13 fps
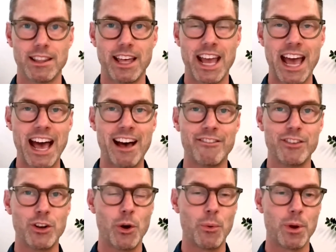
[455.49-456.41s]
They have,
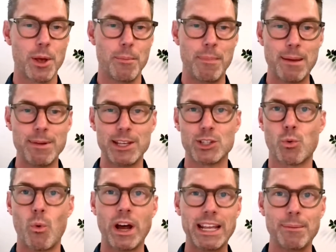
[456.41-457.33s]
maybe
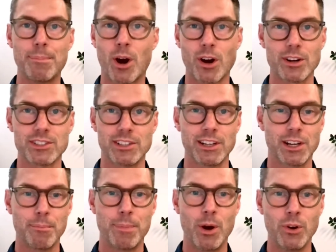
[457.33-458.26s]
20 parts and
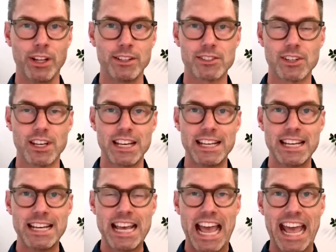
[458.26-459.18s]
components.
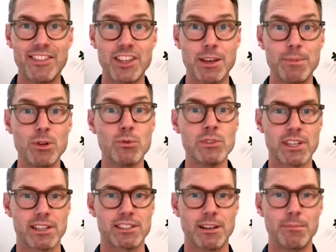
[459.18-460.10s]
And the immune
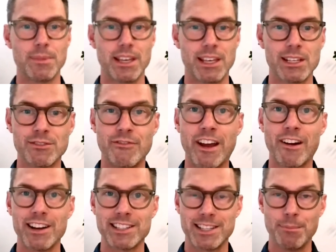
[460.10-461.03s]
system is
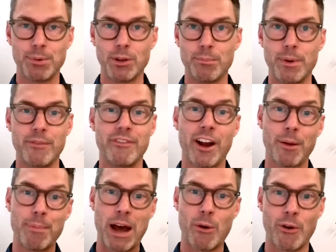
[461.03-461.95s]
very simple, but very
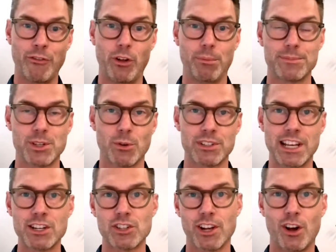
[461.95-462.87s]
powerful. So
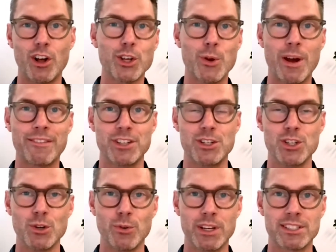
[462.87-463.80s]
essentially all you have to
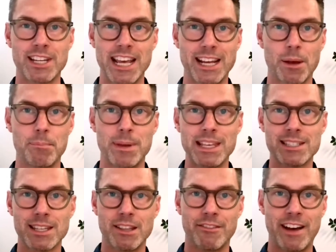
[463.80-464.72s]
do is take a
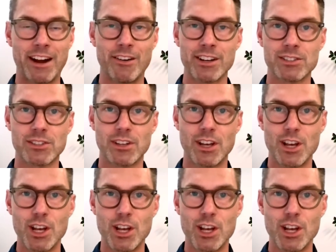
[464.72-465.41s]
piece of the virus,